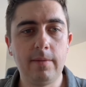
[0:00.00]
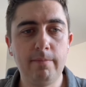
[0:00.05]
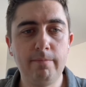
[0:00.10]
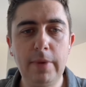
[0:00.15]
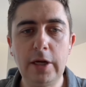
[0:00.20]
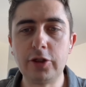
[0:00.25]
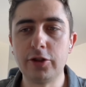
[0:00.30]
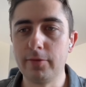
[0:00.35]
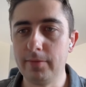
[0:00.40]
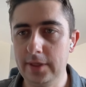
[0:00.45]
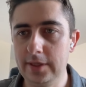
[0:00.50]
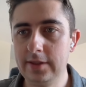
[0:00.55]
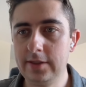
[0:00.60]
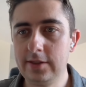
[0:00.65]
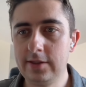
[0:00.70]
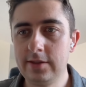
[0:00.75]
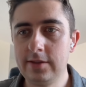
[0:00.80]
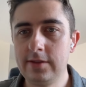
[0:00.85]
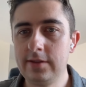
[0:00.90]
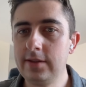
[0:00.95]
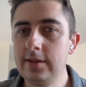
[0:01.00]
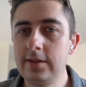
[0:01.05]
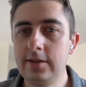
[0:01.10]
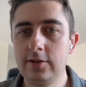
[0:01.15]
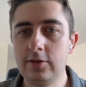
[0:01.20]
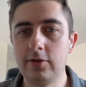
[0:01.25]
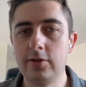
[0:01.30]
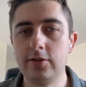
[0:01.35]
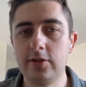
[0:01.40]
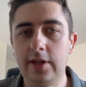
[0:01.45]
measurements.
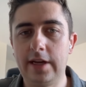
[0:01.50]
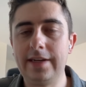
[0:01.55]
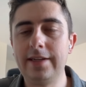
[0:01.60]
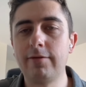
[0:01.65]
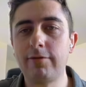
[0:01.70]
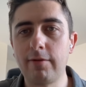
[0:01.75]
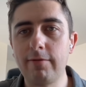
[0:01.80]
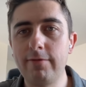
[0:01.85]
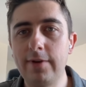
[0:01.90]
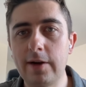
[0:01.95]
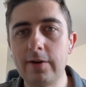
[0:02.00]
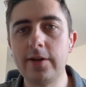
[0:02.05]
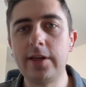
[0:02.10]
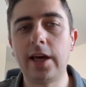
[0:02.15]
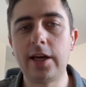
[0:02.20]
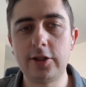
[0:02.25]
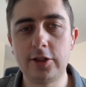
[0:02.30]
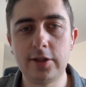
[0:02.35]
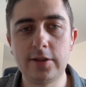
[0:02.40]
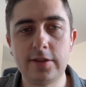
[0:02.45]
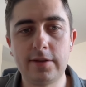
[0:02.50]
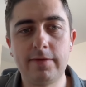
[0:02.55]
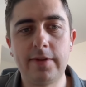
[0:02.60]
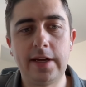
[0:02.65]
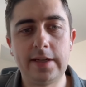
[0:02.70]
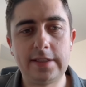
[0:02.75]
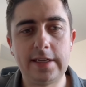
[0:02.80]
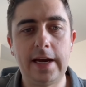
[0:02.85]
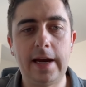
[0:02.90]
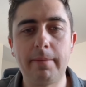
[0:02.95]
So there's a lot of different variations of
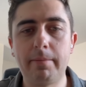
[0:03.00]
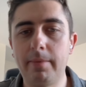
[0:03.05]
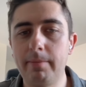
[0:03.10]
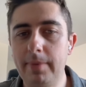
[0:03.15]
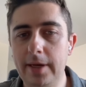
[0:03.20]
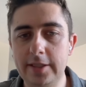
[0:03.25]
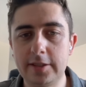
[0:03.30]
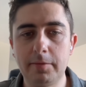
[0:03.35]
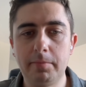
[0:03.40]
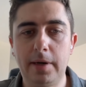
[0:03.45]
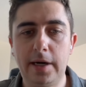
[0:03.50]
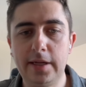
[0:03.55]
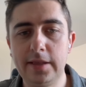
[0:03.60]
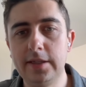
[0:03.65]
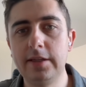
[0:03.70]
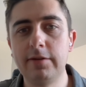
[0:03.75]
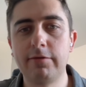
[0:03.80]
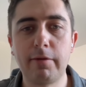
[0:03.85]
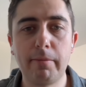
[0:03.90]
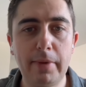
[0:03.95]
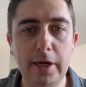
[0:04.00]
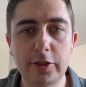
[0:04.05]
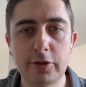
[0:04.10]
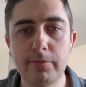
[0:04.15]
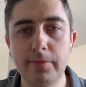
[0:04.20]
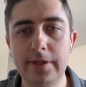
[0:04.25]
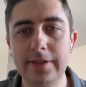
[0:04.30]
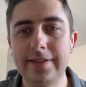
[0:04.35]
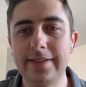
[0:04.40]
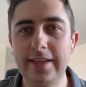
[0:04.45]
that tap based upon the different
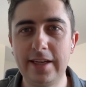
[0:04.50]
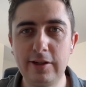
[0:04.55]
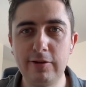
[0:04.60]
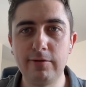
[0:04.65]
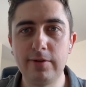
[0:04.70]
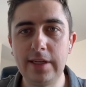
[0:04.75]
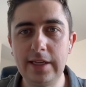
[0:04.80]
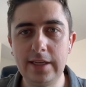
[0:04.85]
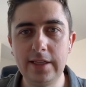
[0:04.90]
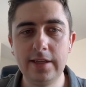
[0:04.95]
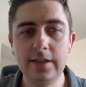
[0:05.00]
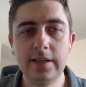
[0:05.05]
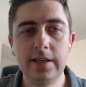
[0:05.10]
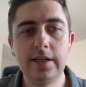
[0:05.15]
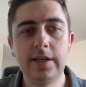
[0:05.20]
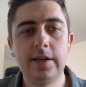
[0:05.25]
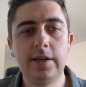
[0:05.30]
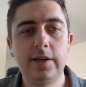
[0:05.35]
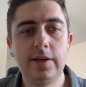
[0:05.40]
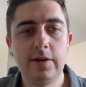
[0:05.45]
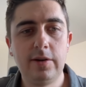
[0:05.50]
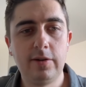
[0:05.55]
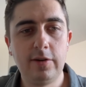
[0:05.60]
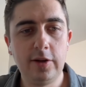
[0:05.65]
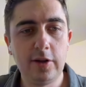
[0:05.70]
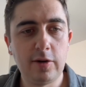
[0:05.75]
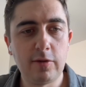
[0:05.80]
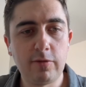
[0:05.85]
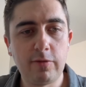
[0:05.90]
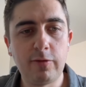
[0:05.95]
measurements that you need,
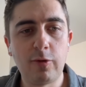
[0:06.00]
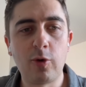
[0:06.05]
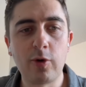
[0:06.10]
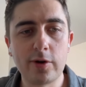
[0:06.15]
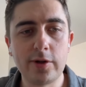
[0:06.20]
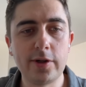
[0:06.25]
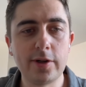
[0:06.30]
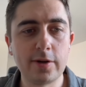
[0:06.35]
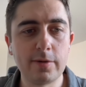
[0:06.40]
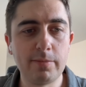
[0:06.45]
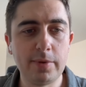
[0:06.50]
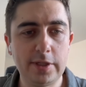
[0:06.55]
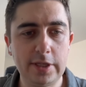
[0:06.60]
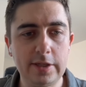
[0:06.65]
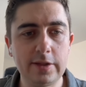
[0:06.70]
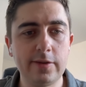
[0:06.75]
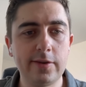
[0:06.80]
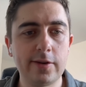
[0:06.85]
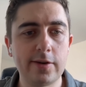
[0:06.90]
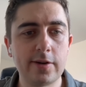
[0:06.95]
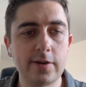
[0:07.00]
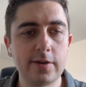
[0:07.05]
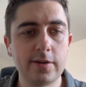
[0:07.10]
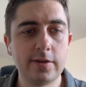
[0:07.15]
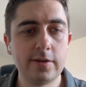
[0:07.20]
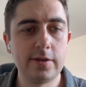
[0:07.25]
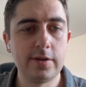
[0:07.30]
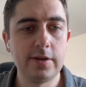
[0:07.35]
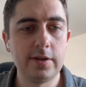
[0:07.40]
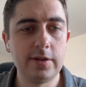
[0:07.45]
for your
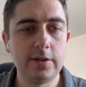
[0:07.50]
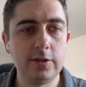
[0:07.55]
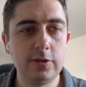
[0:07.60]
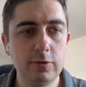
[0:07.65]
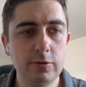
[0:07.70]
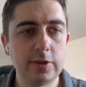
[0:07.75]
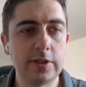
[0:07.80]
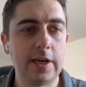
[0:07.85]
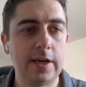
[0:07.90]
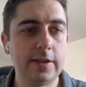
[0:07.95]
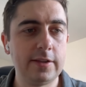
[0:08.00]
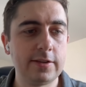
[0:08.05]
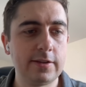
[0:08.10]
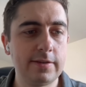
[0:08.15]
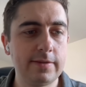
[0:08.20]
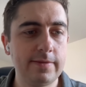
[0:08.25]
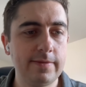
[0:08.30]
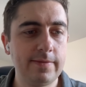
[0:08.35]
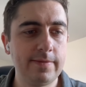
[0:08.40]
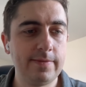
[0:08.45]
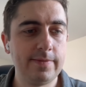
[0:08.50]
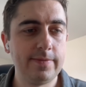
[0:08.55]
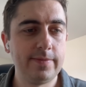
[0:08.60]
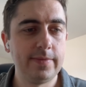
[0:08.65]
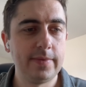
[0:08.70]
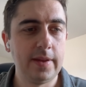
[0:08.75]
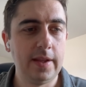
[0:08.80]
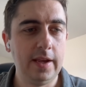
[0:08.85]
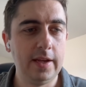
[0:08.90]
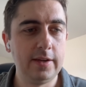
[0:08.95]
particular use case.
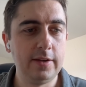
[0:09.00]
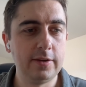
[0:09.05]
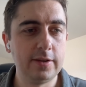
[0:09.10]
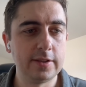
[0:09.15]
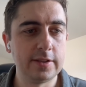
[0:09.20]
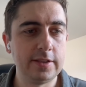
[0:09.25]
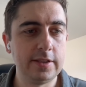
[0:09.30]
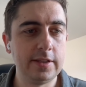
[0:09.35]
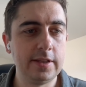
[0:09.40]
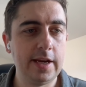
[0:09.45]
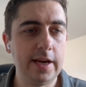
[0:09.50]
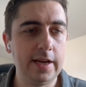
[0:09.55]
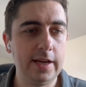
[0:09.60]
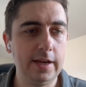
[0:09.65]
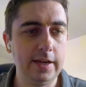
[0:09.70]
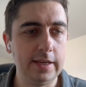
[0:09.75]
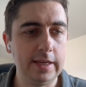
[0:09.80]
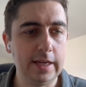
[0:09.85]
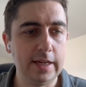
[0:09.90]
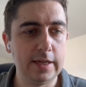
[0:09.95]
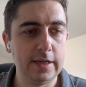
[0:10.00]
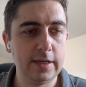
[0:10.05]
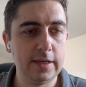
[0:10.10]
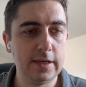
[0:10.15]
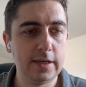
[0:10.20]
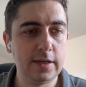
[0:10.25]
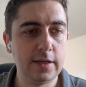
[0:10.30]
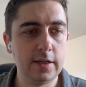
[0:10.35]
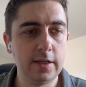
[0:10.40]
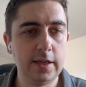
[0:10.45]
And you can see that again and
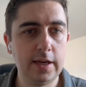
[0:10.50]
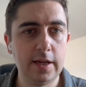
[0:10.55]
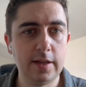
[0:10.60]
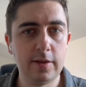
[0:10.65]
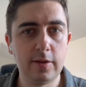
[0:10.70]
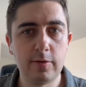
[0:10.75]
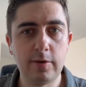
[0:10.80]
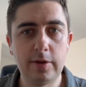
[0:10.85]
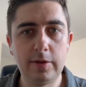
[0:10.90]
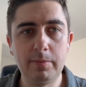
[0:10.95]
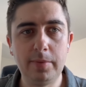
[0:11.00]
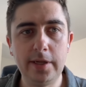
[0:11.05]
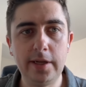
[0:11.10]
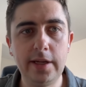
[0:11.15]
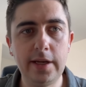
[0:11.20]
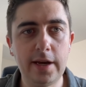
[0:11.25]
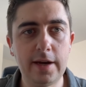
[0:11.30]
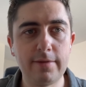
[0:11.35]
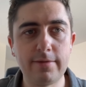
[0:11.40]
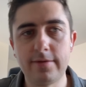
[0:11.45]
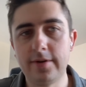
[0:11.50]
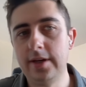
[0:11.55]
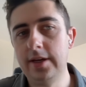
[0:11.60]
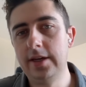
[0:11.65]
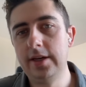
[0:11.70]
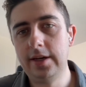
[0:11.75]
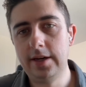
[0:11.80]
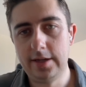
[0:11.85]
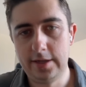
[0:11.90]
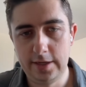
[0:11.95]
again and again throughout the PDF,
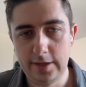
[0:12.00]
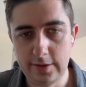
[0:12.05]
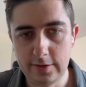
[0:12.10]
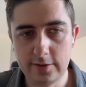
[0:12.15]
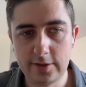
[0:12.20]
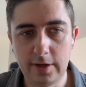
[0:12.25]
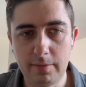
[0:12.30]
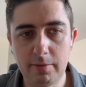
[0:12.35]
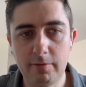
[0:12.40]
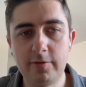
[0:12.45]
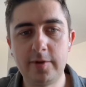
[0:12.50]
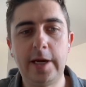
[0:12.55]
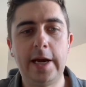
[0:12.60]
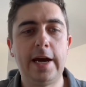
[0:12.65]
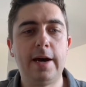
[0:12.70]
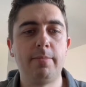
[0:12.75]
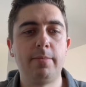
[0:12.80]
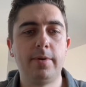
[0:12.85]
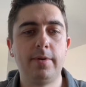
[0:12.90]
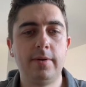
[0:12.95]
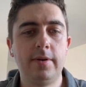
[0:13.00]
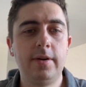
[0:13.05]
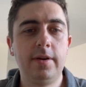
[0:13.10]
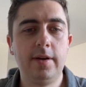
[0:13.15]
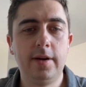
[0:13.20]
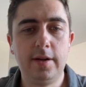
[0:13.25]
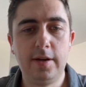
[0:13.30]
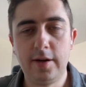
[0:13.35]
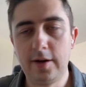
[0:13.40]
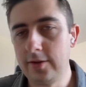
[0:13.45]
another type of tap,
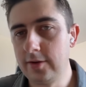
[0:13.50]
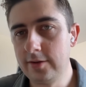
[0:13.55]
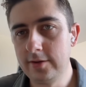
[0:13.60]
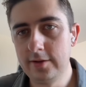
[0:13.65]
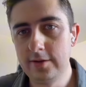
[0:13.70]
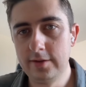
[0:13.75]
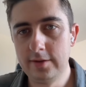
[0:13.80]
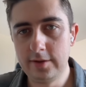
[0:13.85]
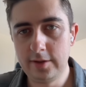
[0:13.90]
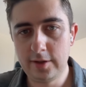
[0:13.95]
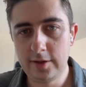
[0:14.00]
another,